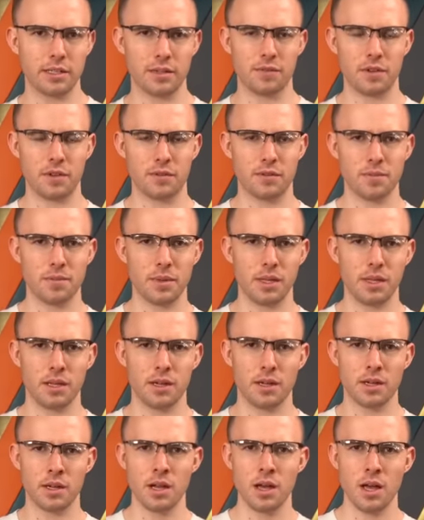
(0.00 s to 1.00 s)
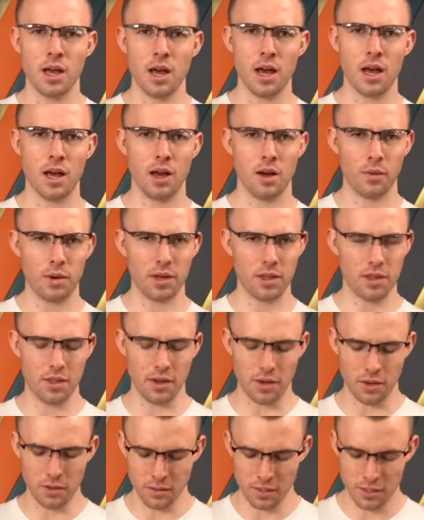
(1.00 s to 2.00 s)
if you're familiar uh, with
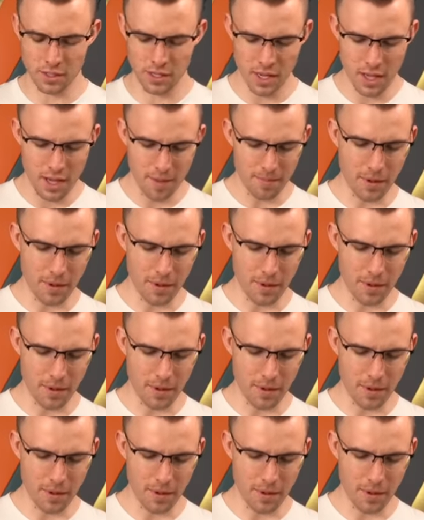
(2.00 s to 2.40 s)
those.